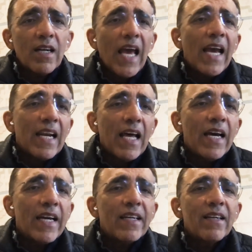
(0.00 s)

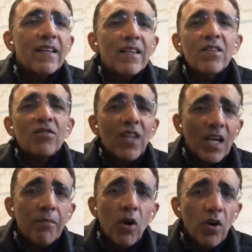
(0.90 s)
tagline. It's a
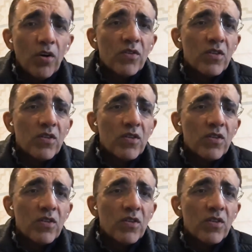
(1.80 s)
checkbox.